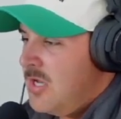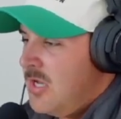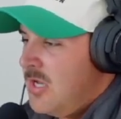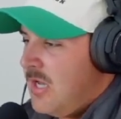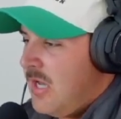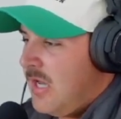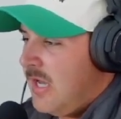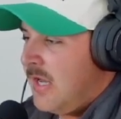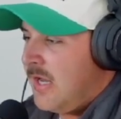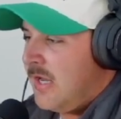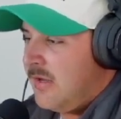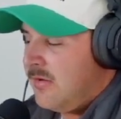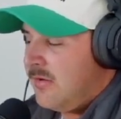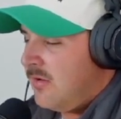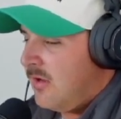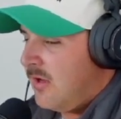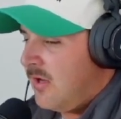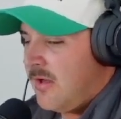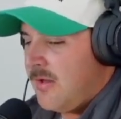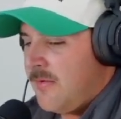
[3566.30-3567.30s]
And
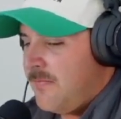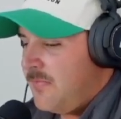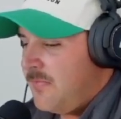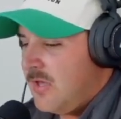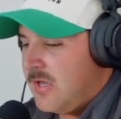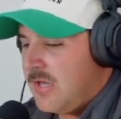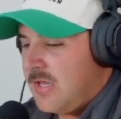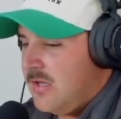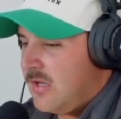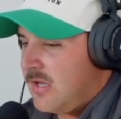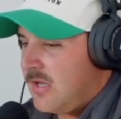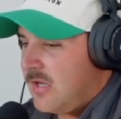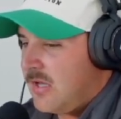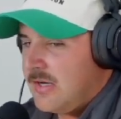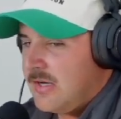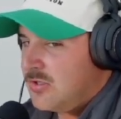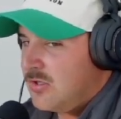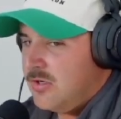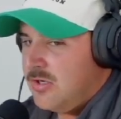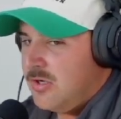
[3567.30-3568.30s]
you
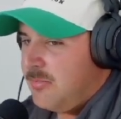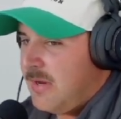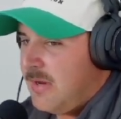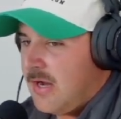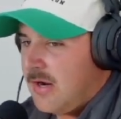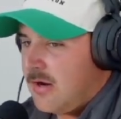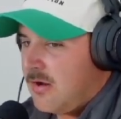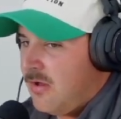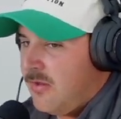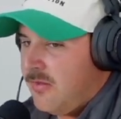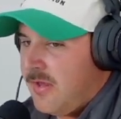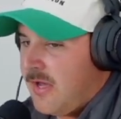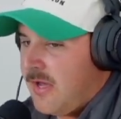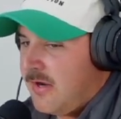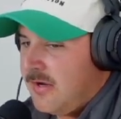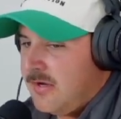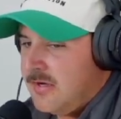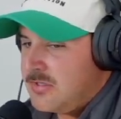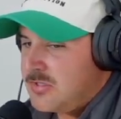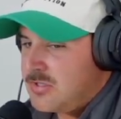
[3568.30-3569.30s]
can't turn your back on
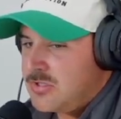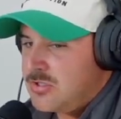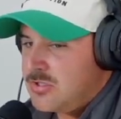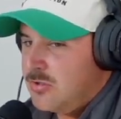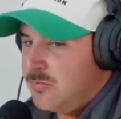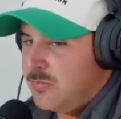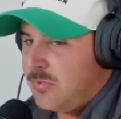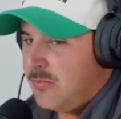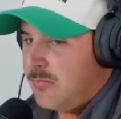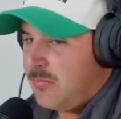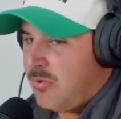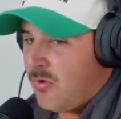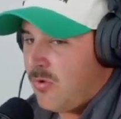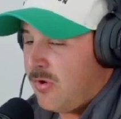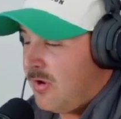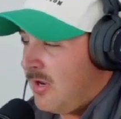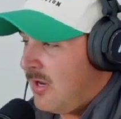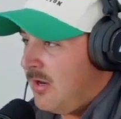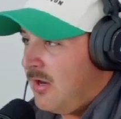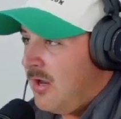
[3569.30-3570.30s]
that. It is super
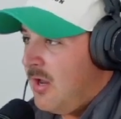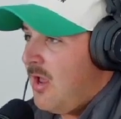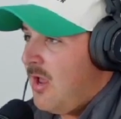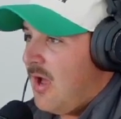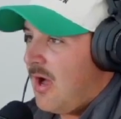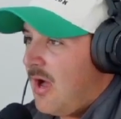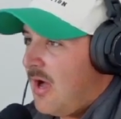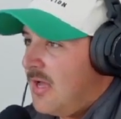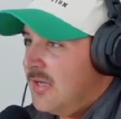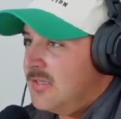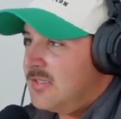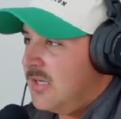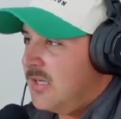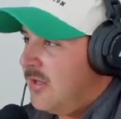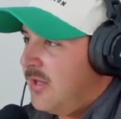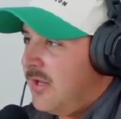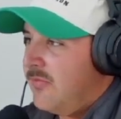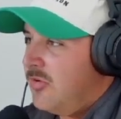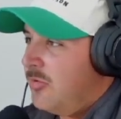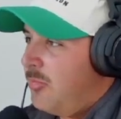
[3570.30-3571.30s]
important. And I
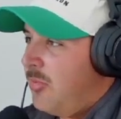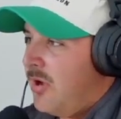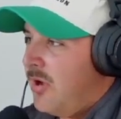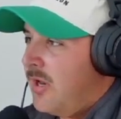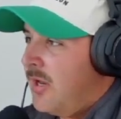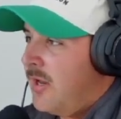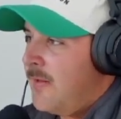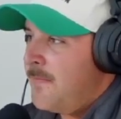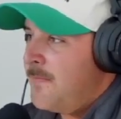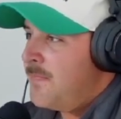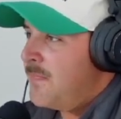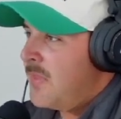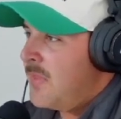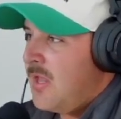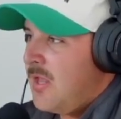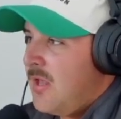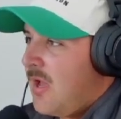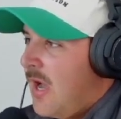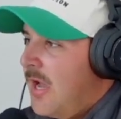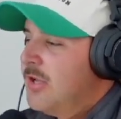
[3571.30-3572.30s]
tell everybody,
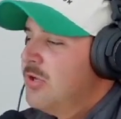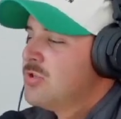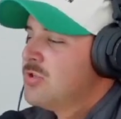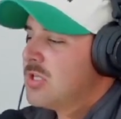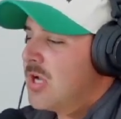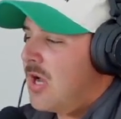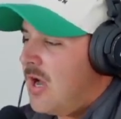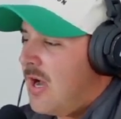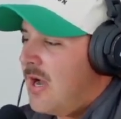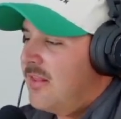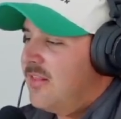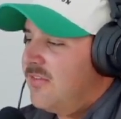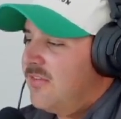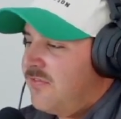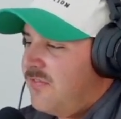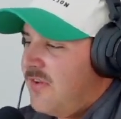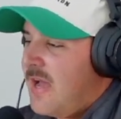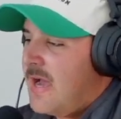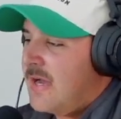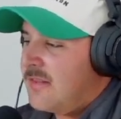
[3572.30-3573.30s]
I used to hide the
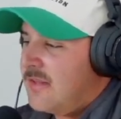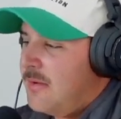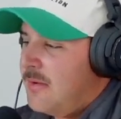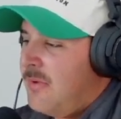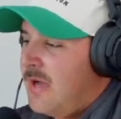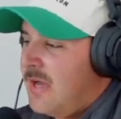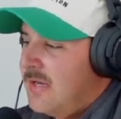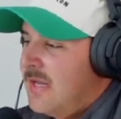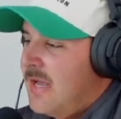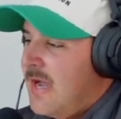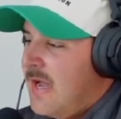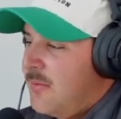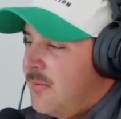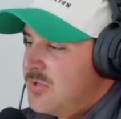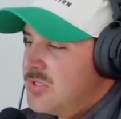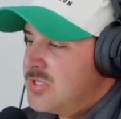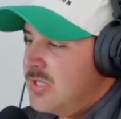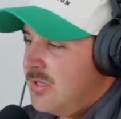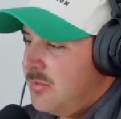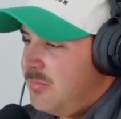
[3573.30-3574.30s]
fact that my dad
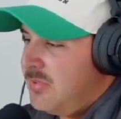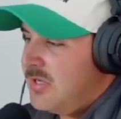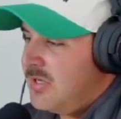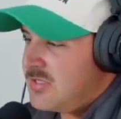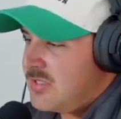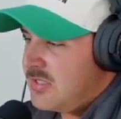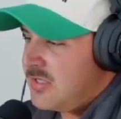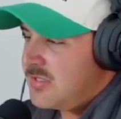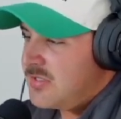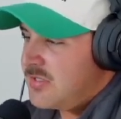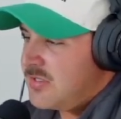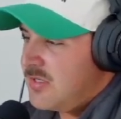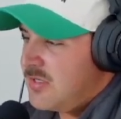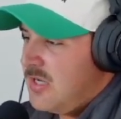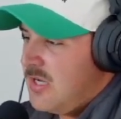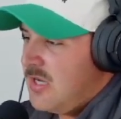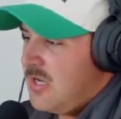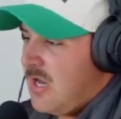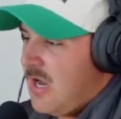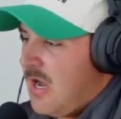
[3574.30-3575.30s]
was in the business
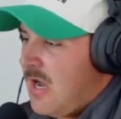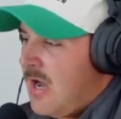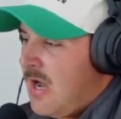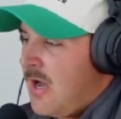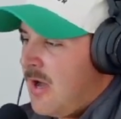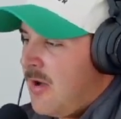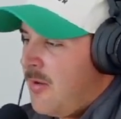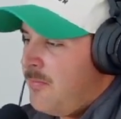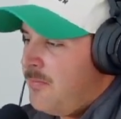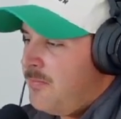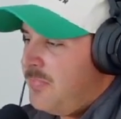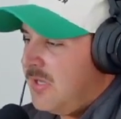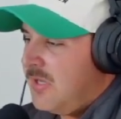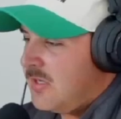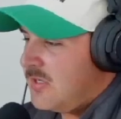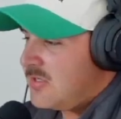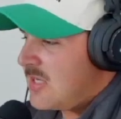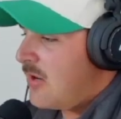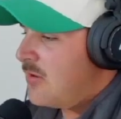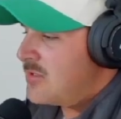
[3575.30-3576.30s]

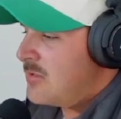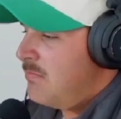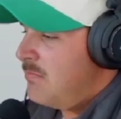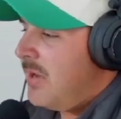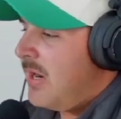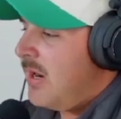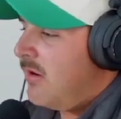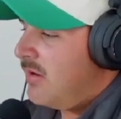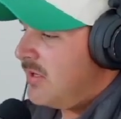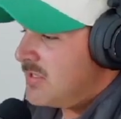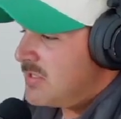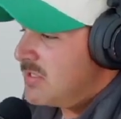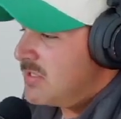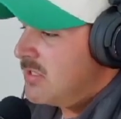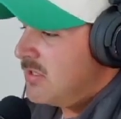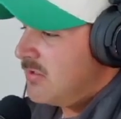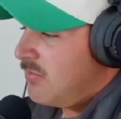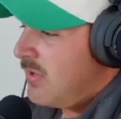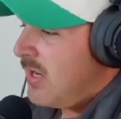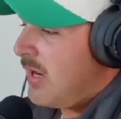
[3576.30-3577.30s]
because I was embarrassed
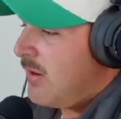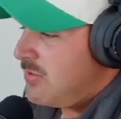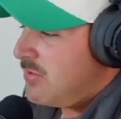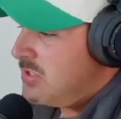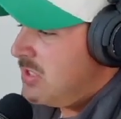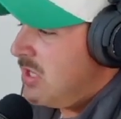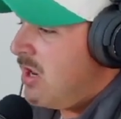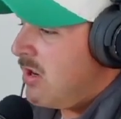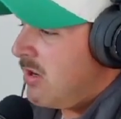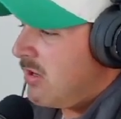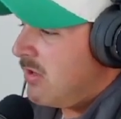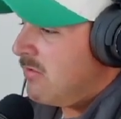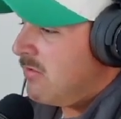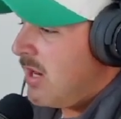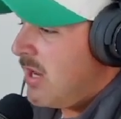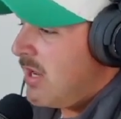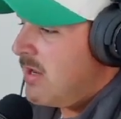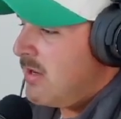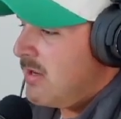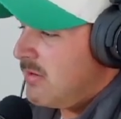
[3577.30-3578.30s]
when I was younger,
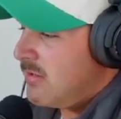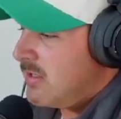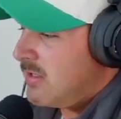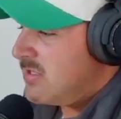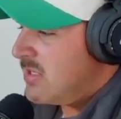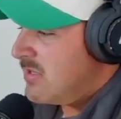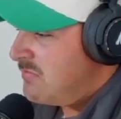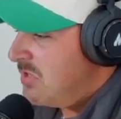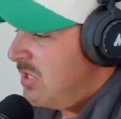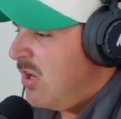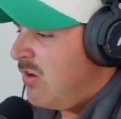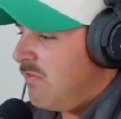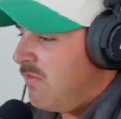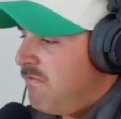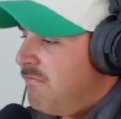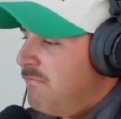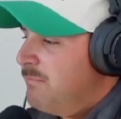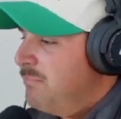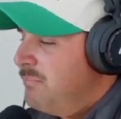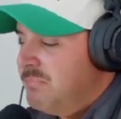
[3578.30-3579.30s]
right? Because,
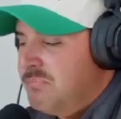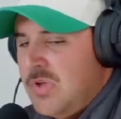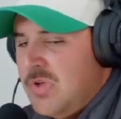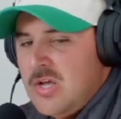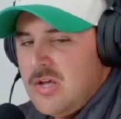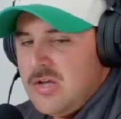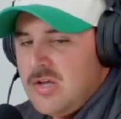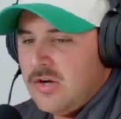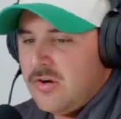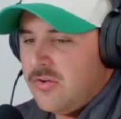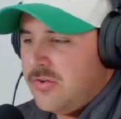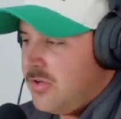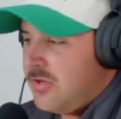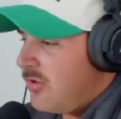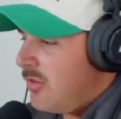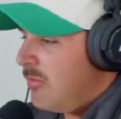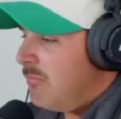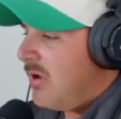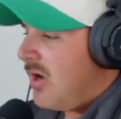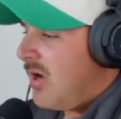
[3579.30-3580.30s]
you're
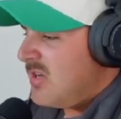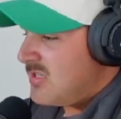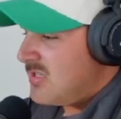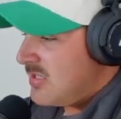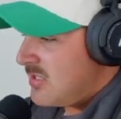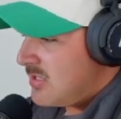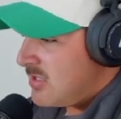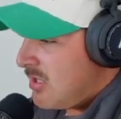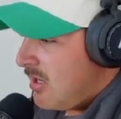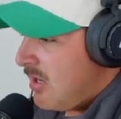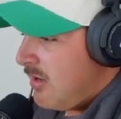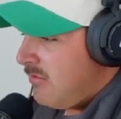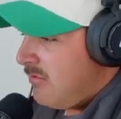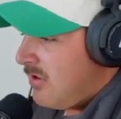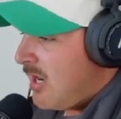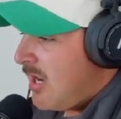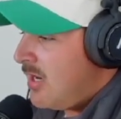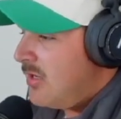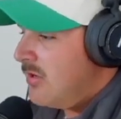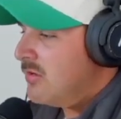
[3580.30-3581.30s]
the boss's son, right?
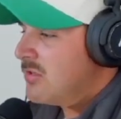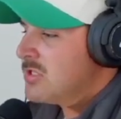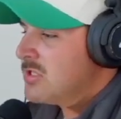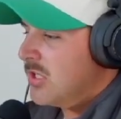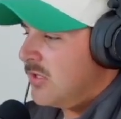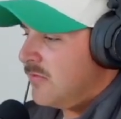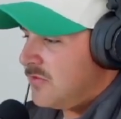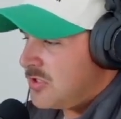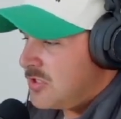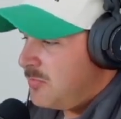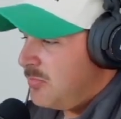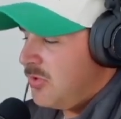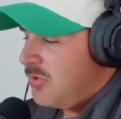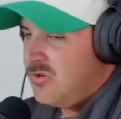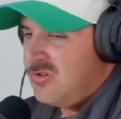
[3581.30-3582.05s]
You're the silver spoon,